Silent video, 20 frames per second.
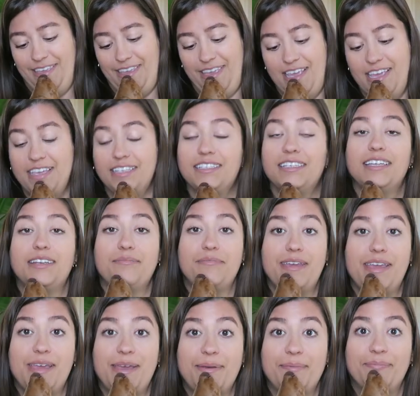he's gonna
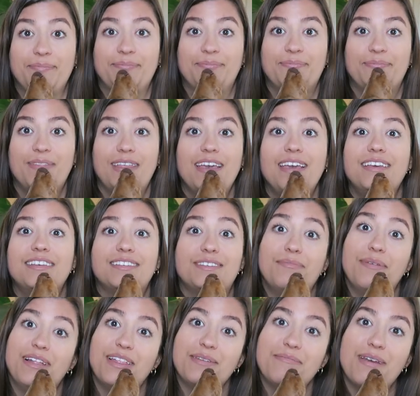be
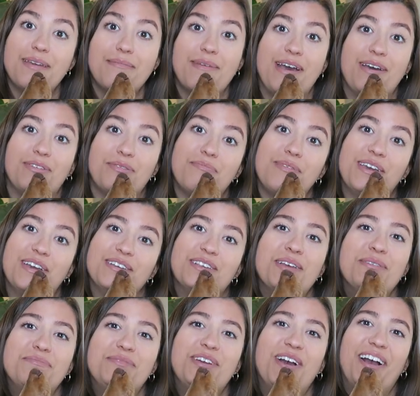smelling my mouth because
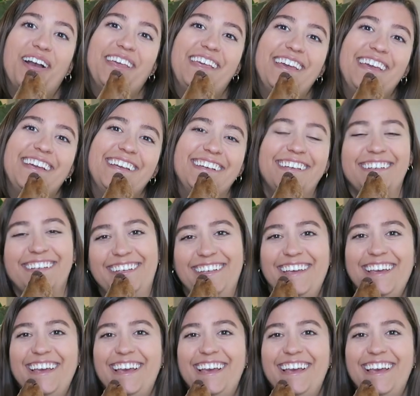I'm talking.